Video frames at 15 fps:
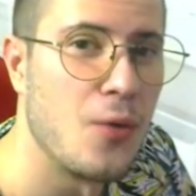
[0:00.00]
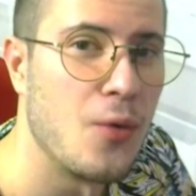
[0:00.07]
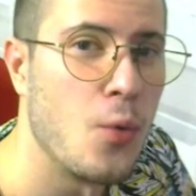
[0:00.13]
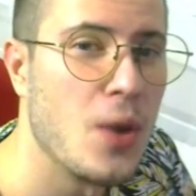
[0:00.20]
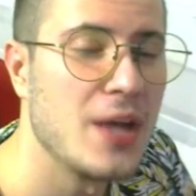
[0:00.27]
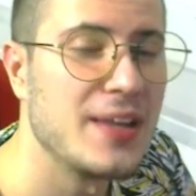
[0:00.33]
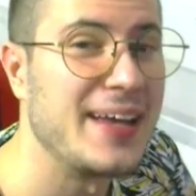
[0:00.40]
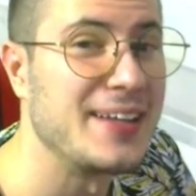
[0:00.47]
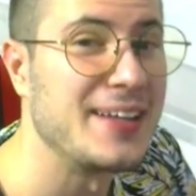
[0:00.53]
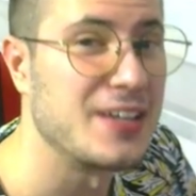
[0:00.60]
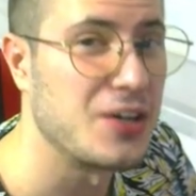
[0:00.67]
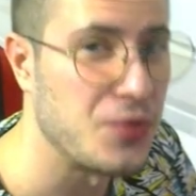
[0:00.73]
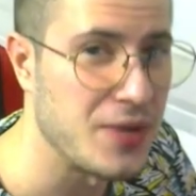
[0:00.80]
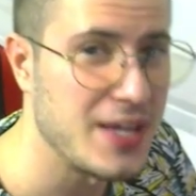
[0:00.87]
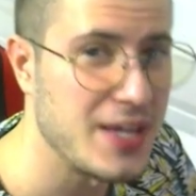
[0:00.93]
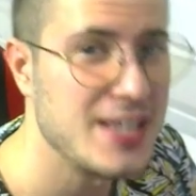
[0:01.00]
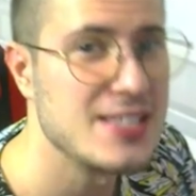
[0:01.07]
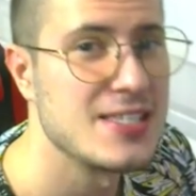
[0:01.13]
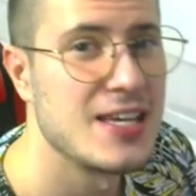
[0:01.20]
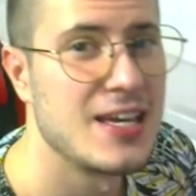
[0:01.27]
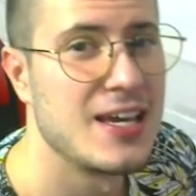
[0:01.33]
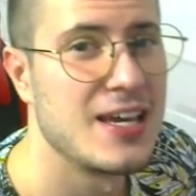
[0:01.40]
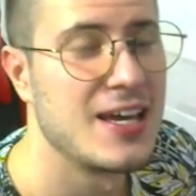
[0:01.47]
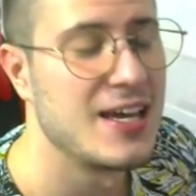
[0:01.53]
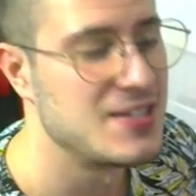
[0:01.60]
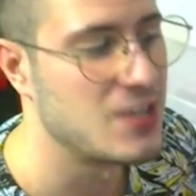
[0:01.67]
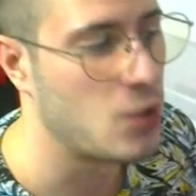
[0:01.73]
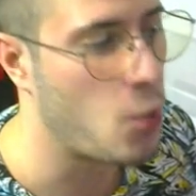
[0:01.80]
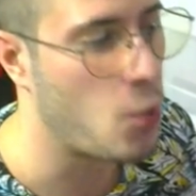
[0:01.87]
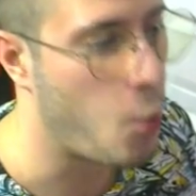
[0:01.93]
will increase
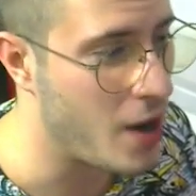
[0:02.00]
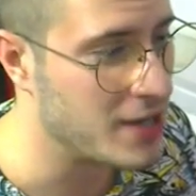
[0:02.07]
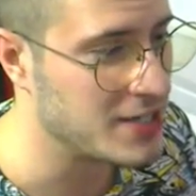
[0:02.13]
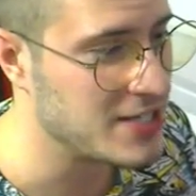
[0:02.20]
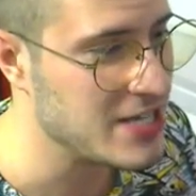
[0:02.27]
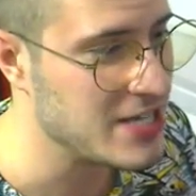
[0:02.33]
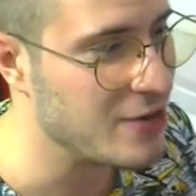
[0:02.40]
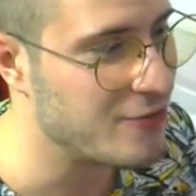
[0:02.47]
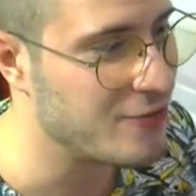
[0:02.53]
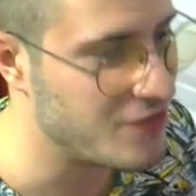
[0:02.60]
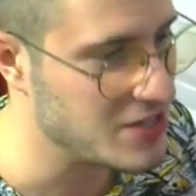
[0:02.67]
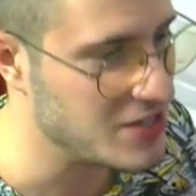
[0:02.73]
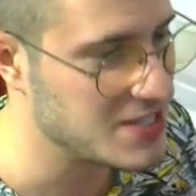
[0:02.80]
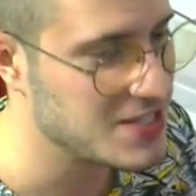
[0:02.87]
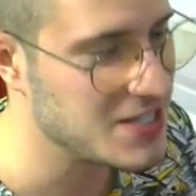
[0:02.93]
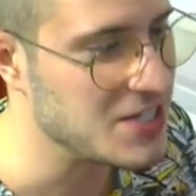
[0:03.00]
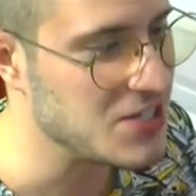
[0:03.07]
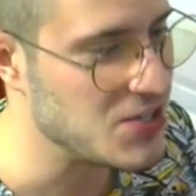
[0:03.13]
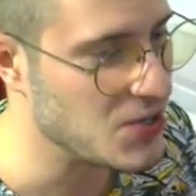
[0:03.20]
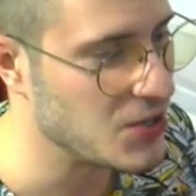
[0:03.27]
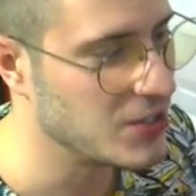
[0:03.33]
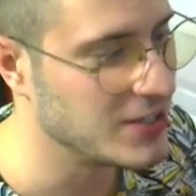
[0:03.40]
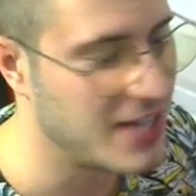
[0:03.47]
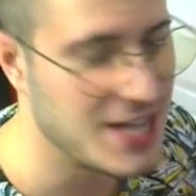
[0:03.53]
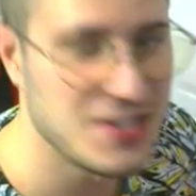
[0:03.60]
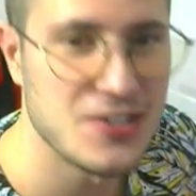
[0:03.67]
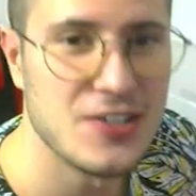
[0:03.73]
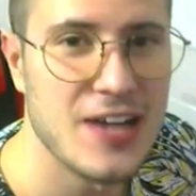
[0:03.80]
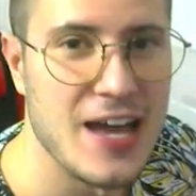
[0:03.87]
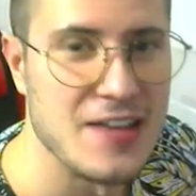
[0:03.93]
the quantity of Fizzes in your
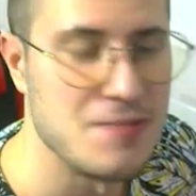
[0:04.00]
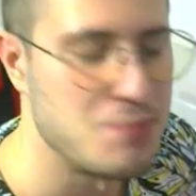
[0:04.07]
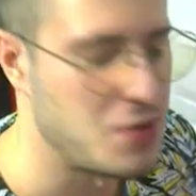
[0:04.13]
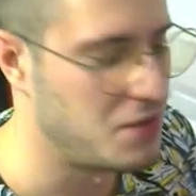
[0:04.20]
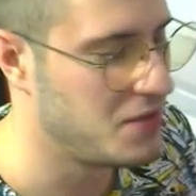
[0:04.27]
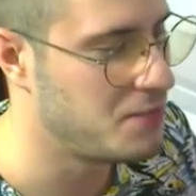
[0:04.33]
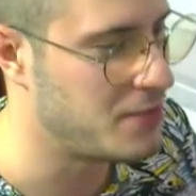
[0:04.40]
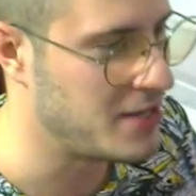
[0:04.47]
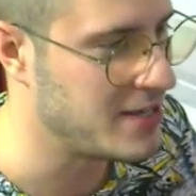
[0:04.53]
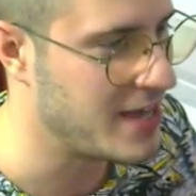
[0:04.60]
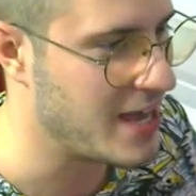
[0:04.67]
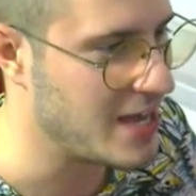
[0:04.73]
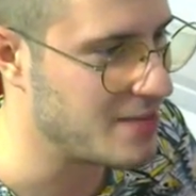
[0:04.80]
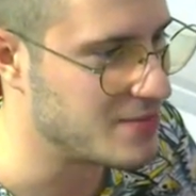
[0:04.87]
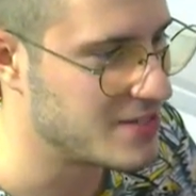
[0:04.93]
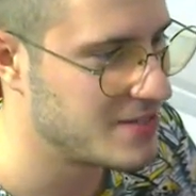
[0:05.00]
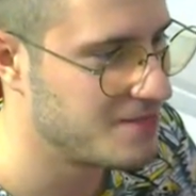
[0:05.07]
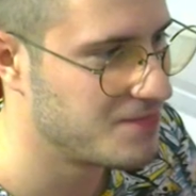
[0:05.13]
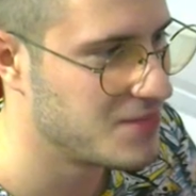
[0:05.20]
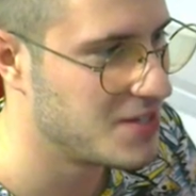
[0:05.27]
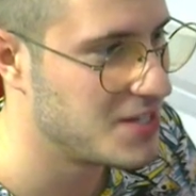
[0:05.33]
ladder and PvP games.